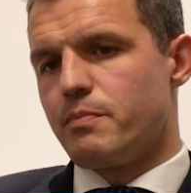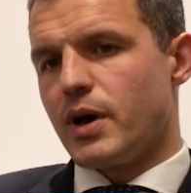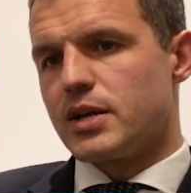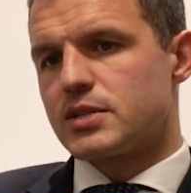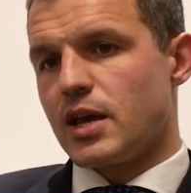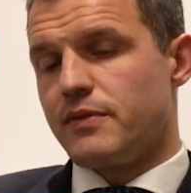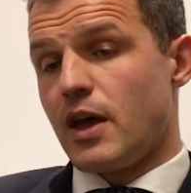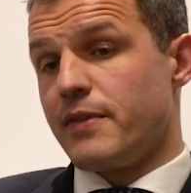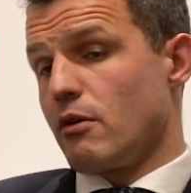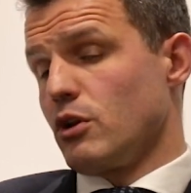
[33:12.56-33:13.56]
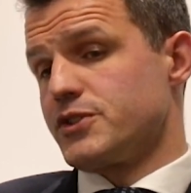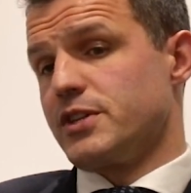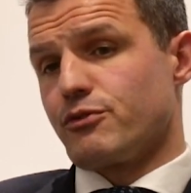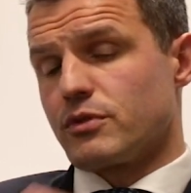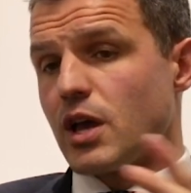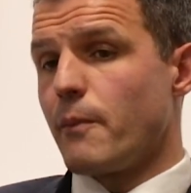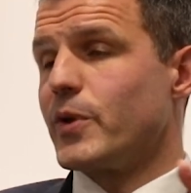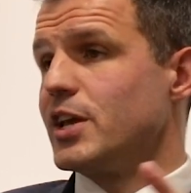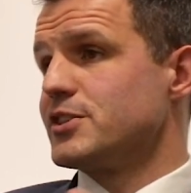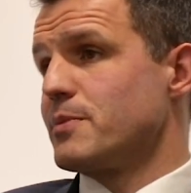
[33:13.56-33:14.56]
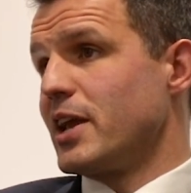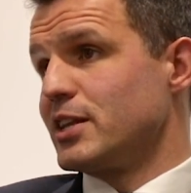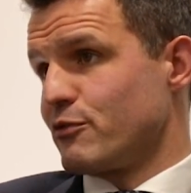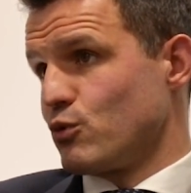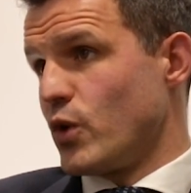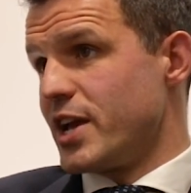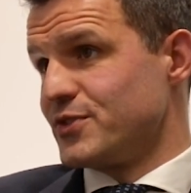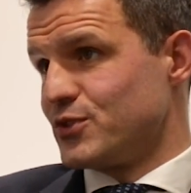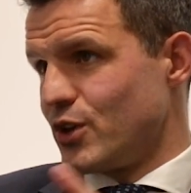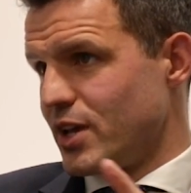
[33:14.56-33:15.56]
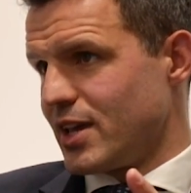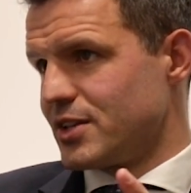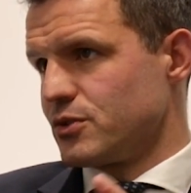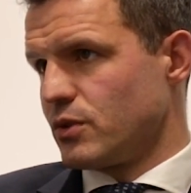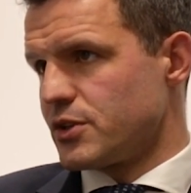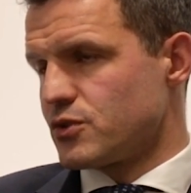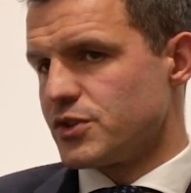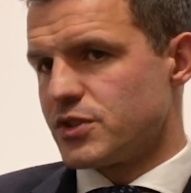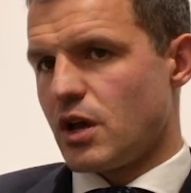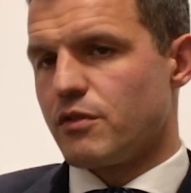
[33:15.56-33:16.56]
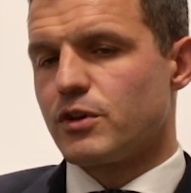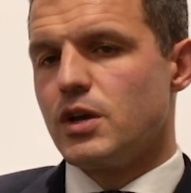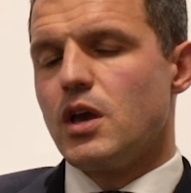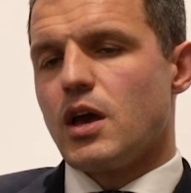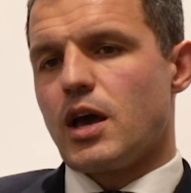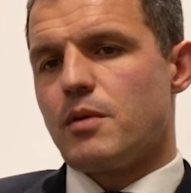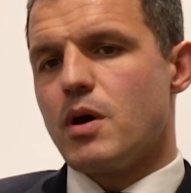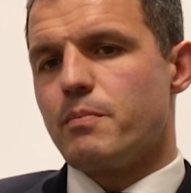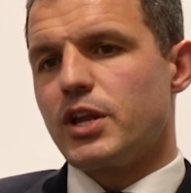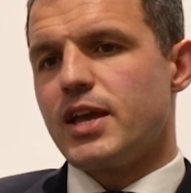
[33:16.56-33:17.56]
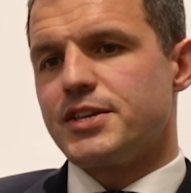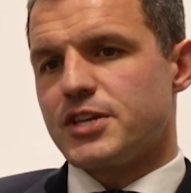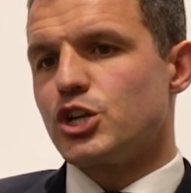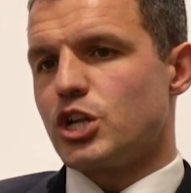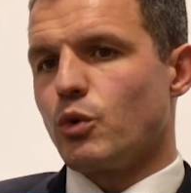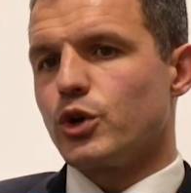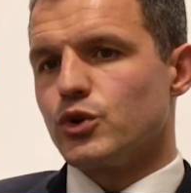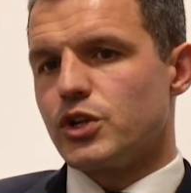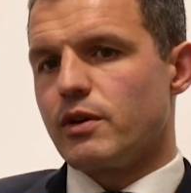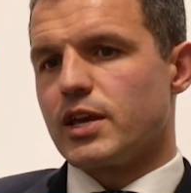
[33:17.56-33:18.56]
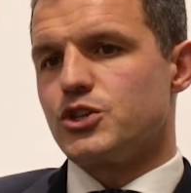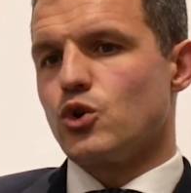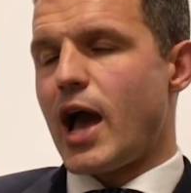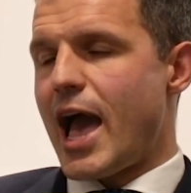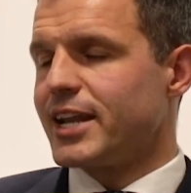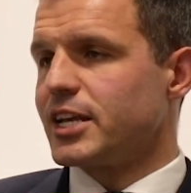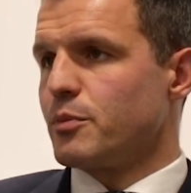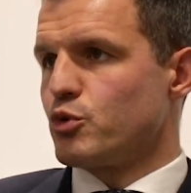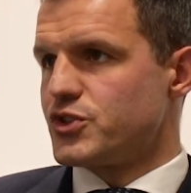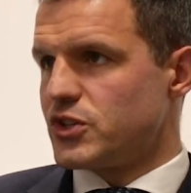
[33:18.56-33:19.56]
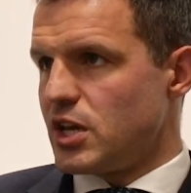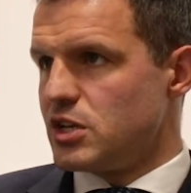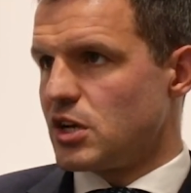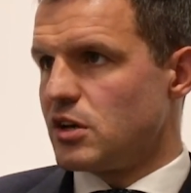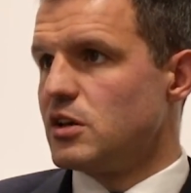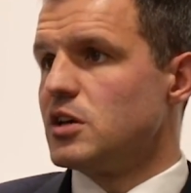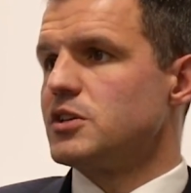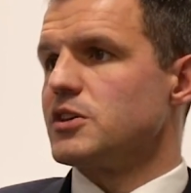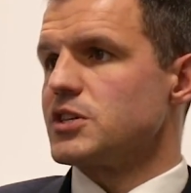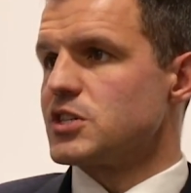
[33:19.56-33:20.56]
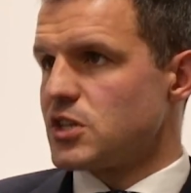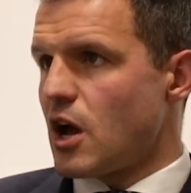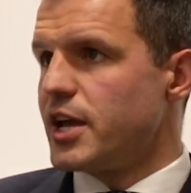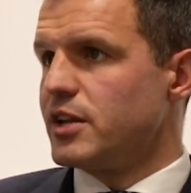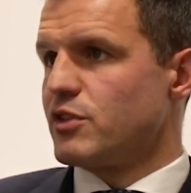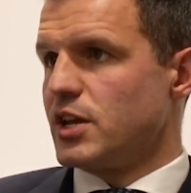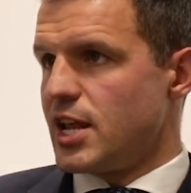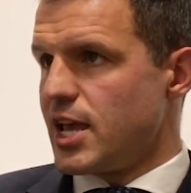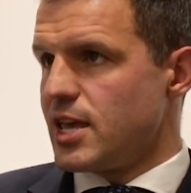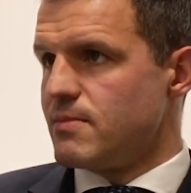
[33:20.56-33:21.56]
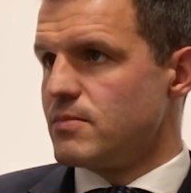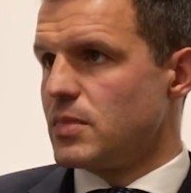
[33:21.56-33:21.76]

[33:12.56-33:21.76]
But there are lots of different companies that make different ways of doing it and all that sort of stuff. But essentially what you're doing is you're adding a procedure to the side of the knee